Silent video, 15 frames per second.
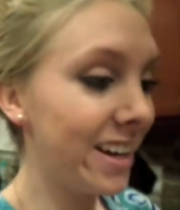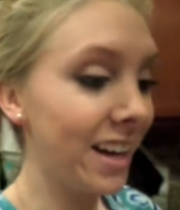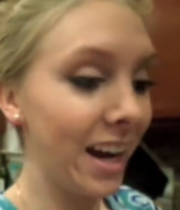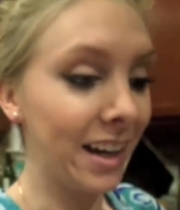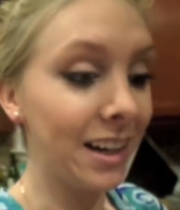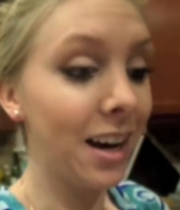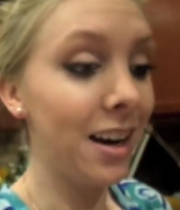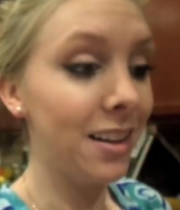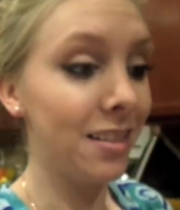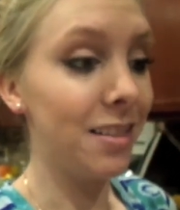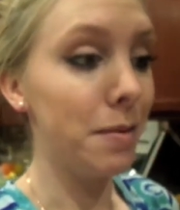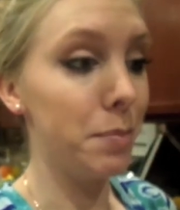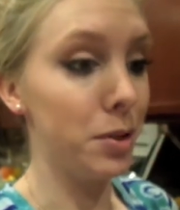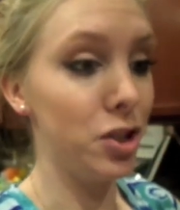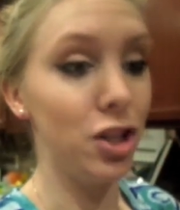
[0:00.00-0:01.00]
I cut
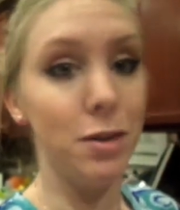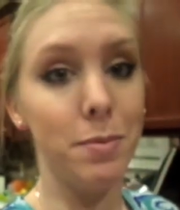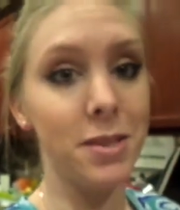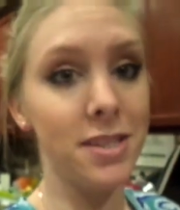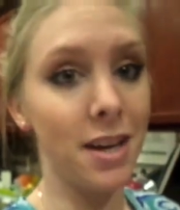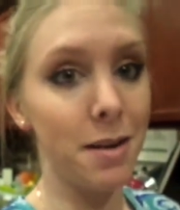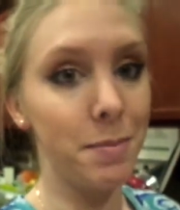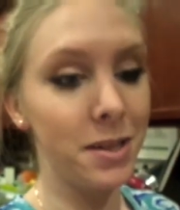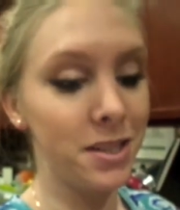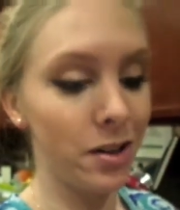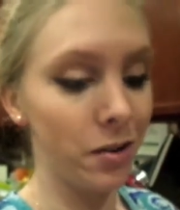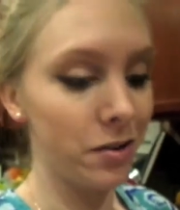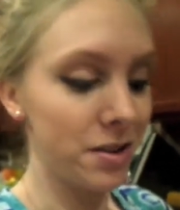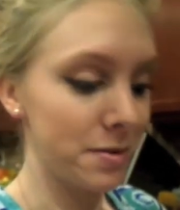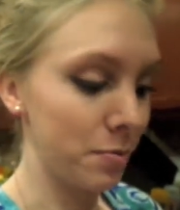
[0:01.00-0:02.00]
the bejeebus out of my
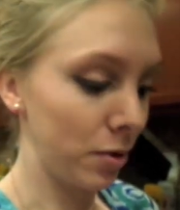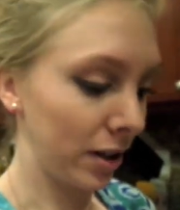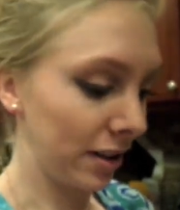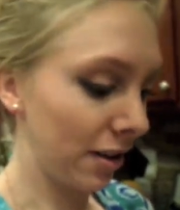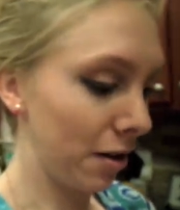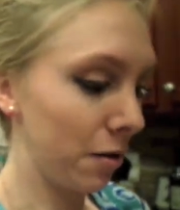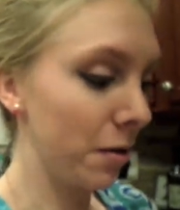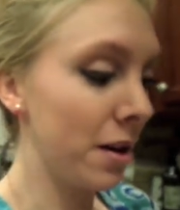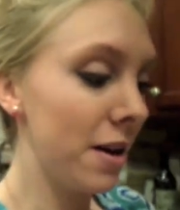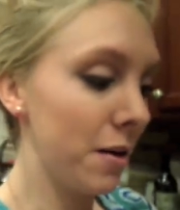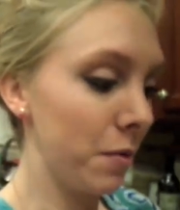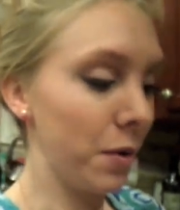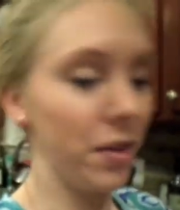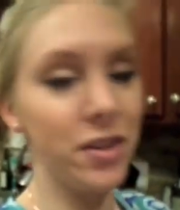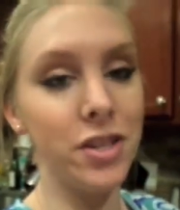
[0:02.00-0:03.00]
toe this morning though
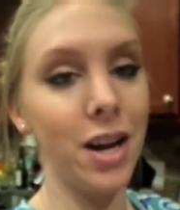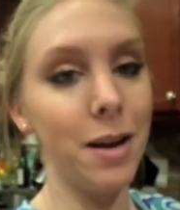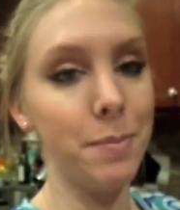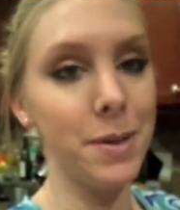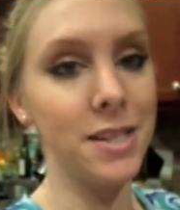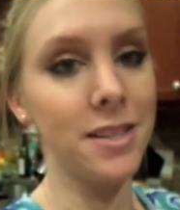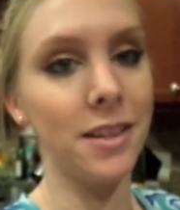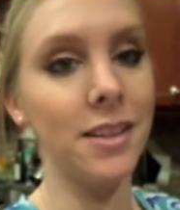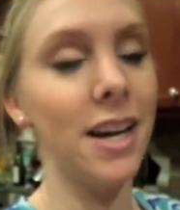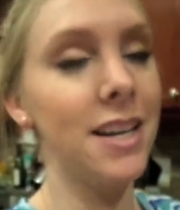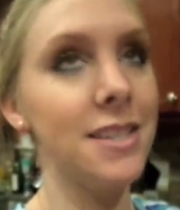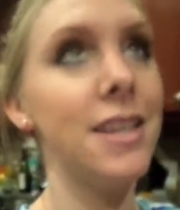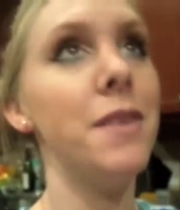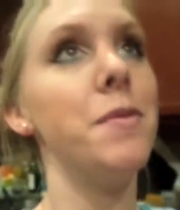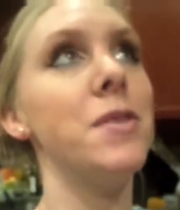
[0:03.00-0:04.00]
with a giant piece of
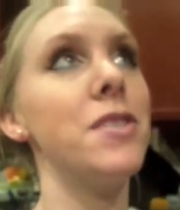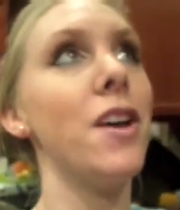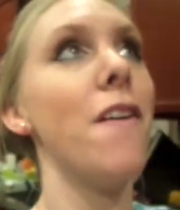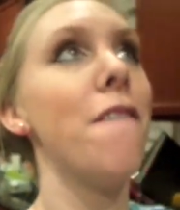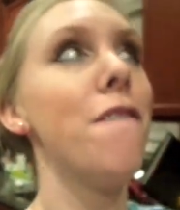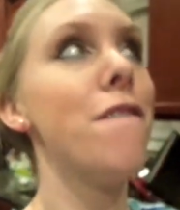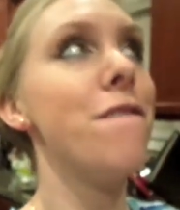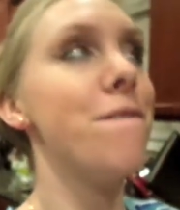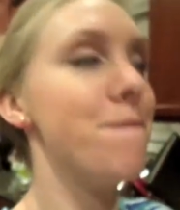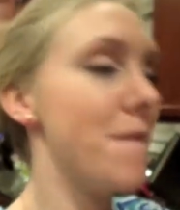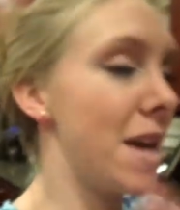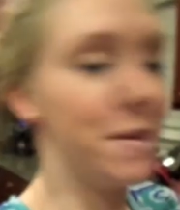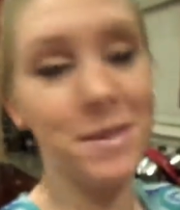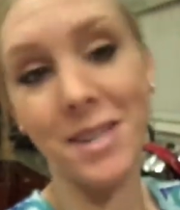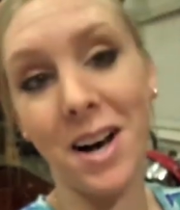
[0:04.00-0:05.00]
glass. It was,
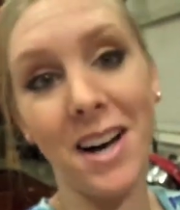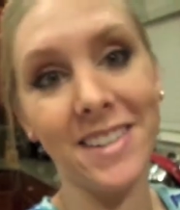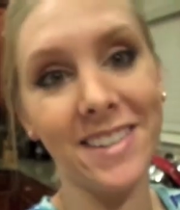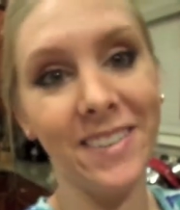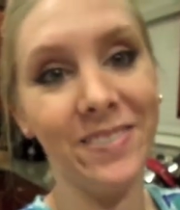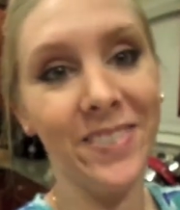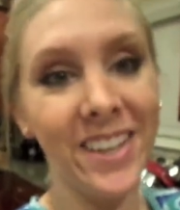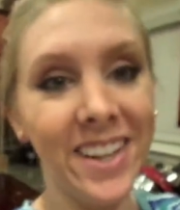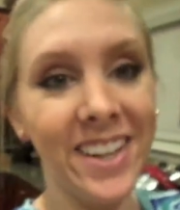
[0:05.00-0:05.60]
it was awesome.